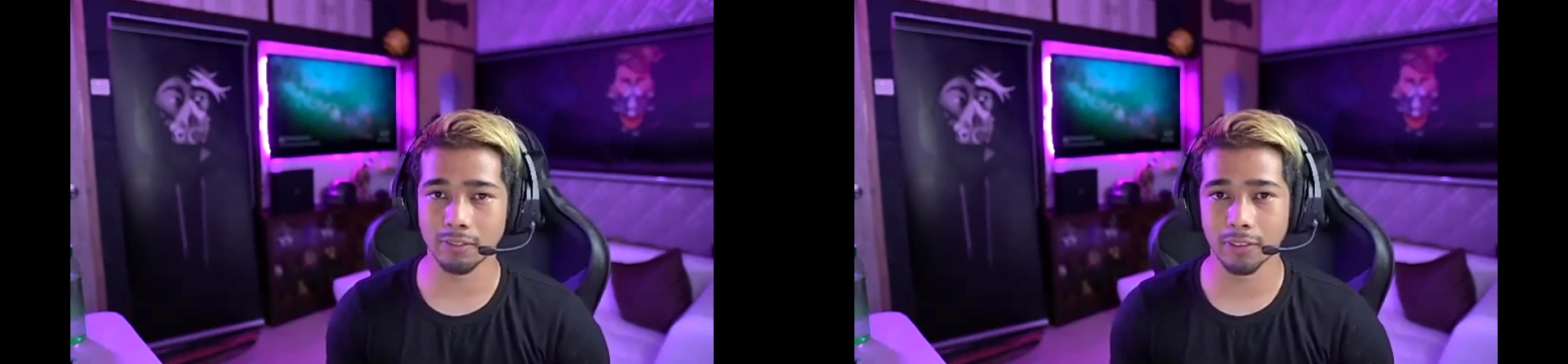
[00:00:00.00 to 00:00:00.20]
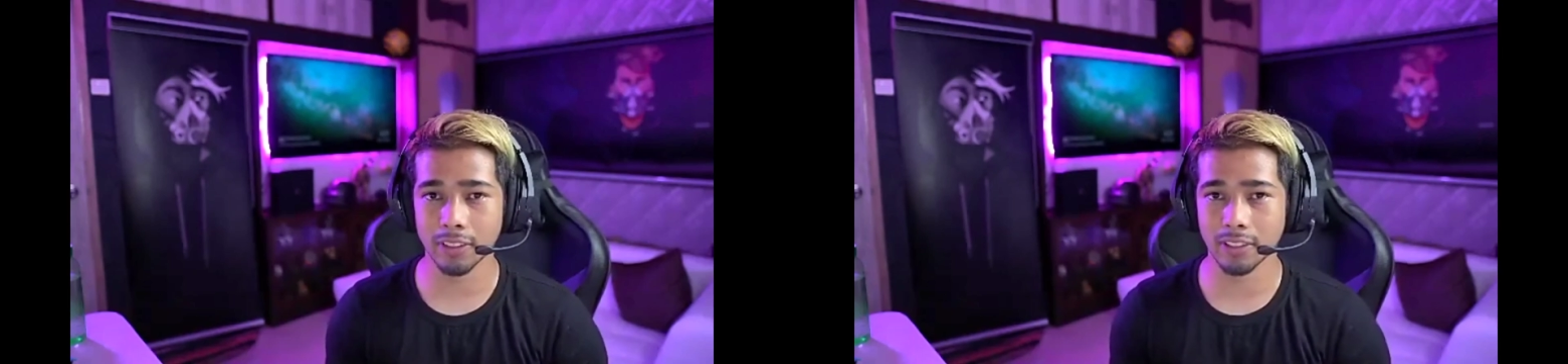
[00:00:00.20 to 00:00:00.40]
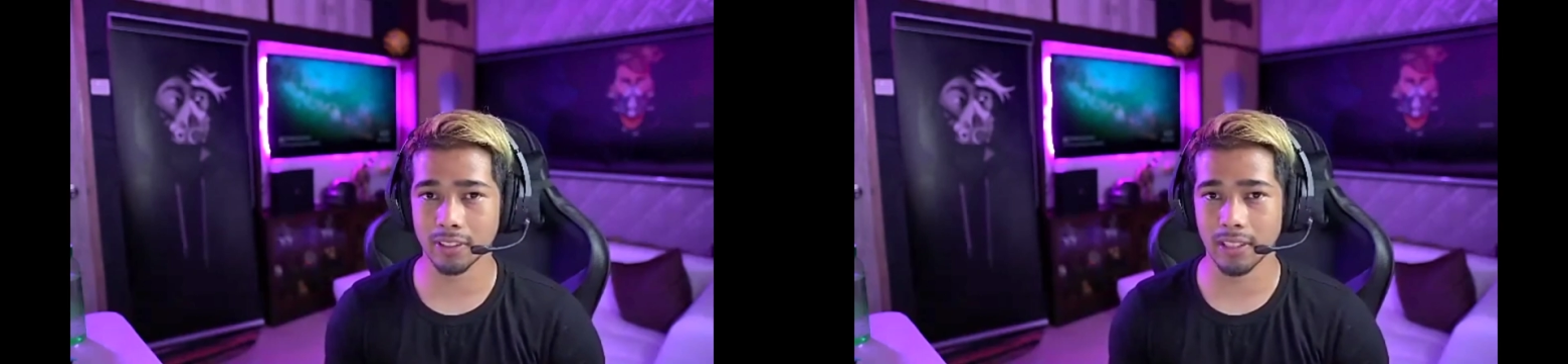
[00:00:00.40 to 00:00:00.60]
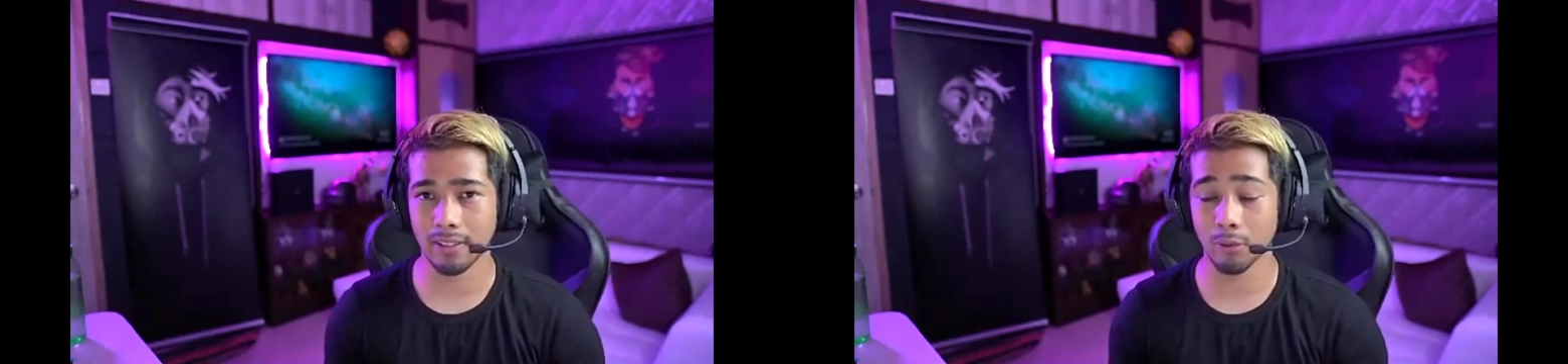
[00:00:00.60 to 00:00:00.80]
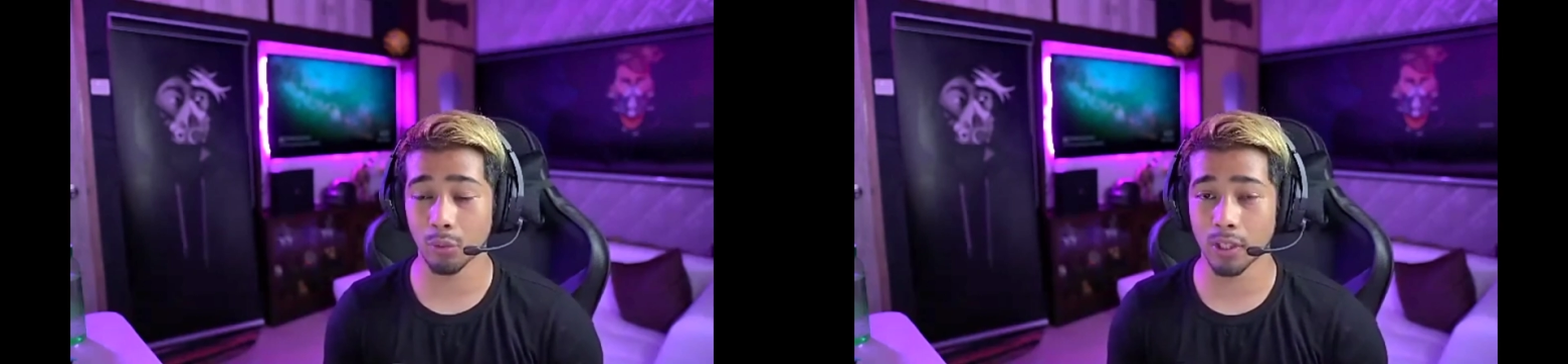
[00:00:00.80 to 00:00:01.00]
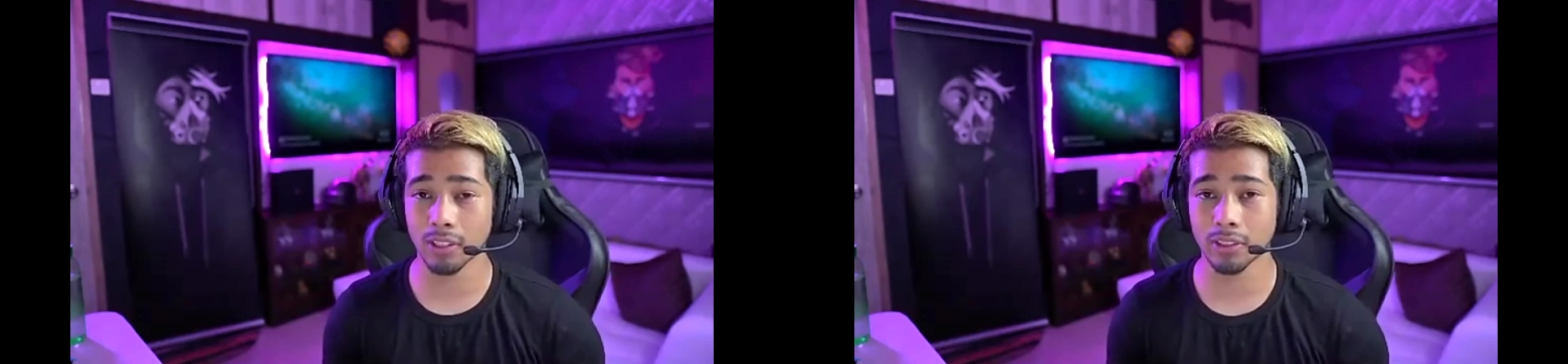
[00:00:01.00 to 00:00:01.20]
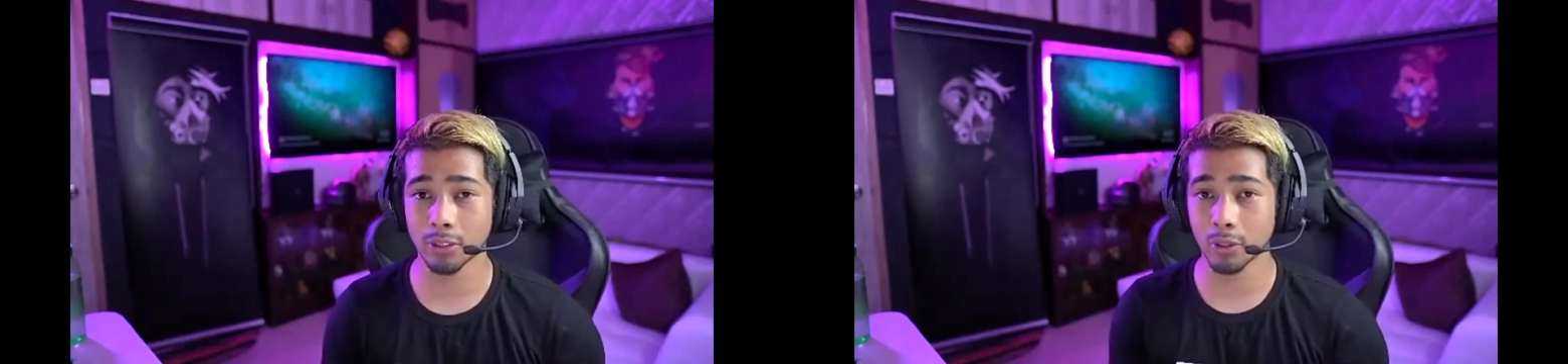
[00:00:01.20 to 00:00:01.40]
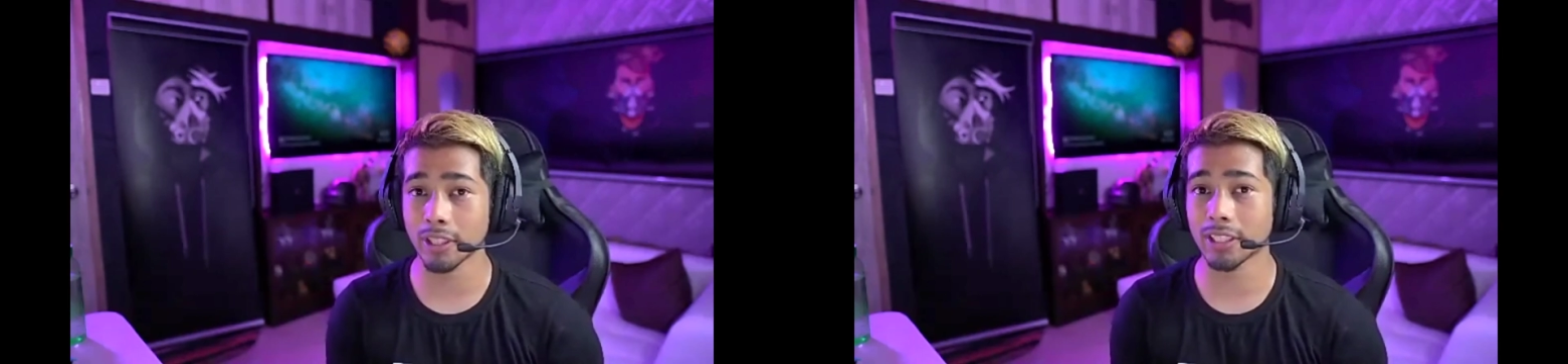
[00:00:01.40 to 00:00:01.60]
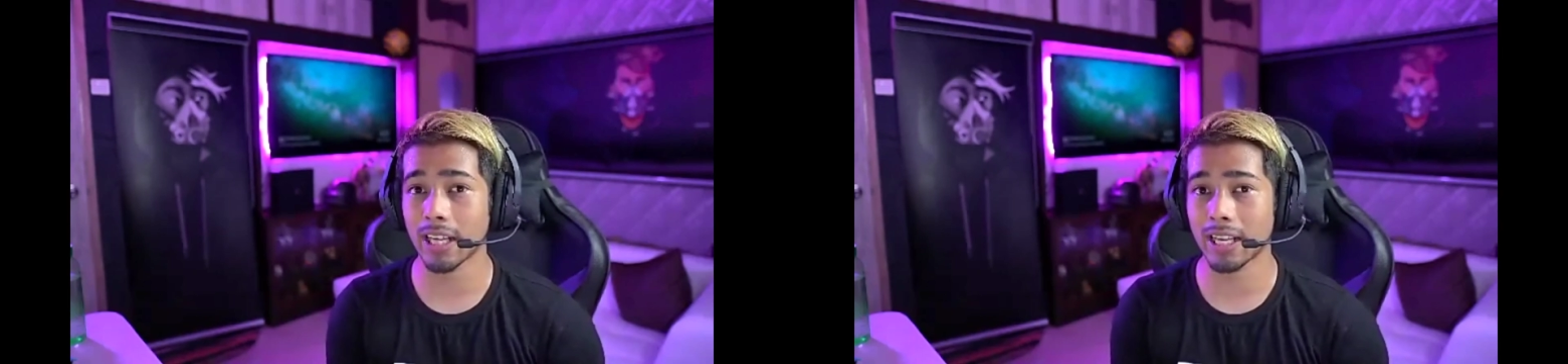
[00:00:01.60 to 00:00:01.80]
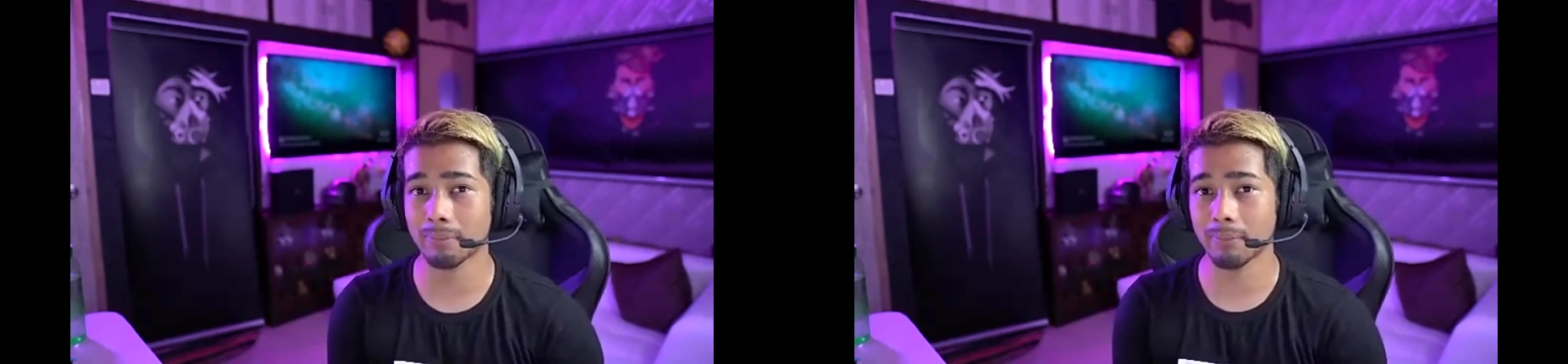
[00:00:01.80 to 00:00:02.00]
which everyone took it
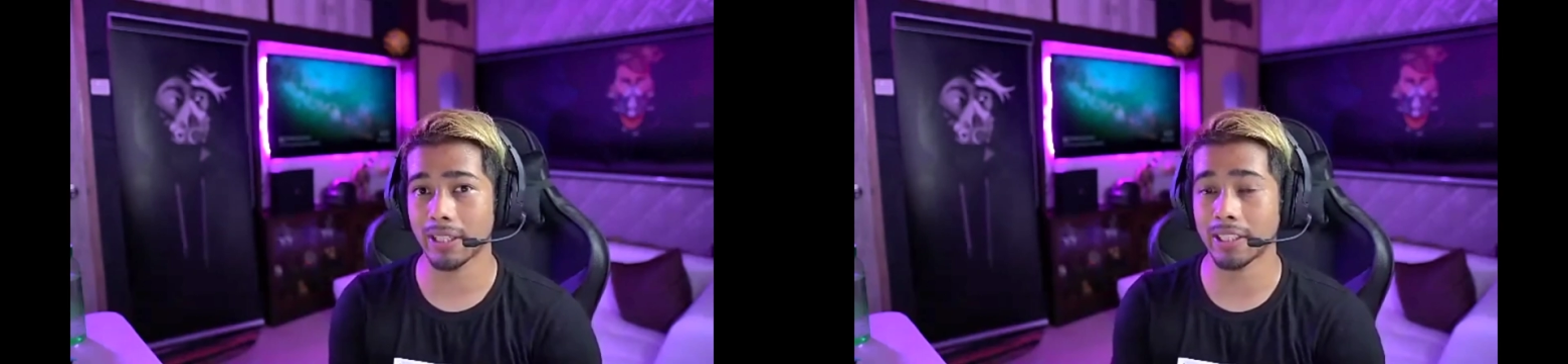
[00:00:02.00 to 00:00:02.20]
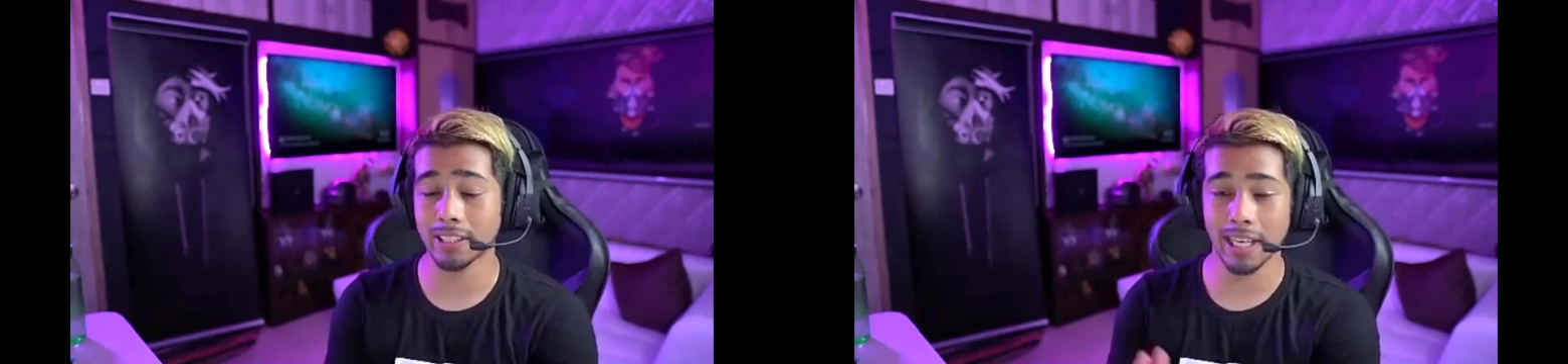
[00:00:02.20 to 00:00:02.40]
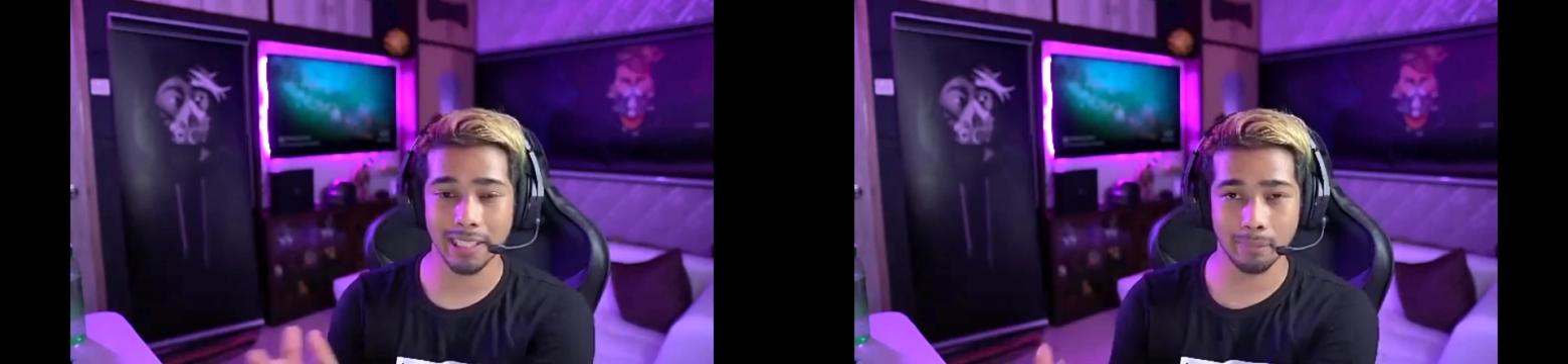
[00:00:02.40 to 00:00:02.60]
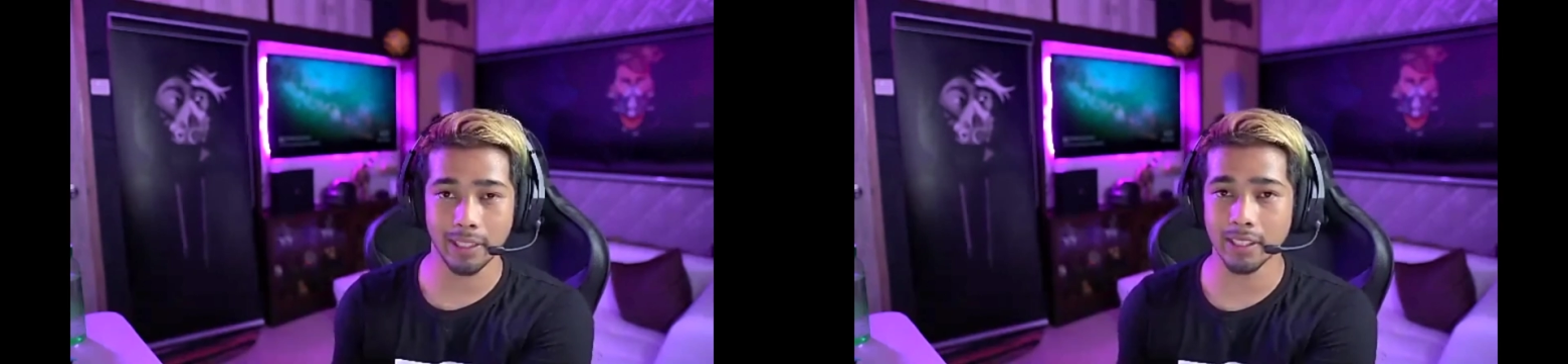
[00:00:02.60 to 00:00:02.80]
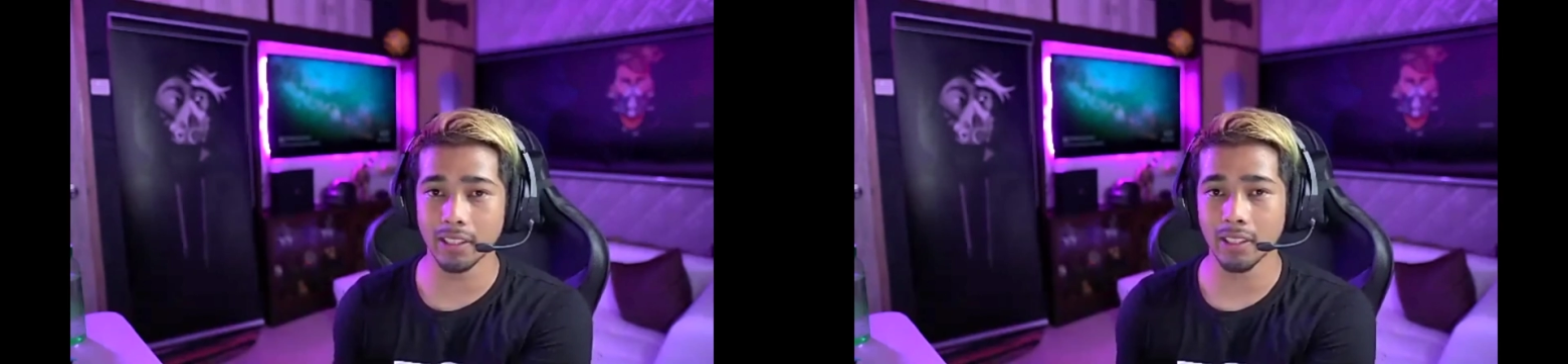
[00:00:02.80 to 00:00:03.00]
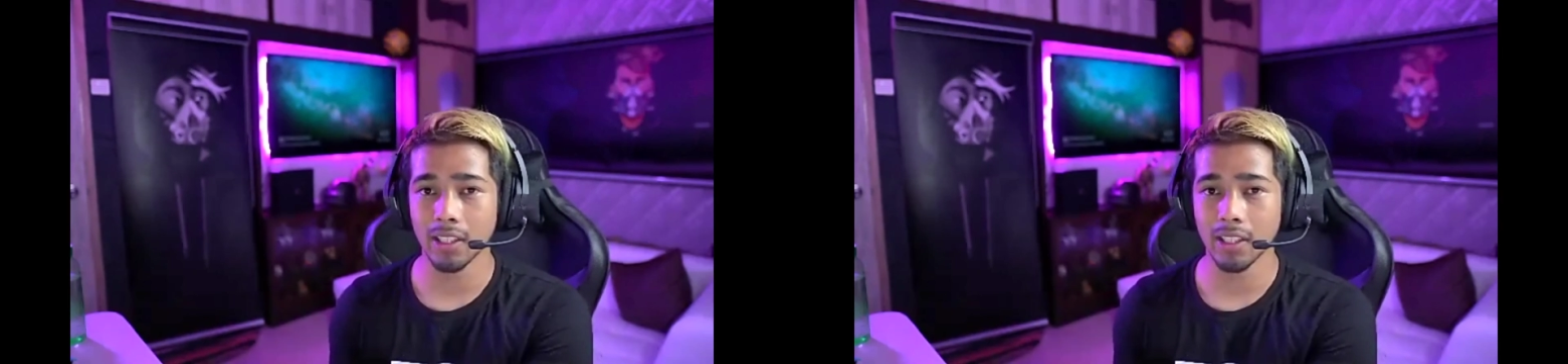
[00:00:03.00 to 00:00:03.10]
and made it animated.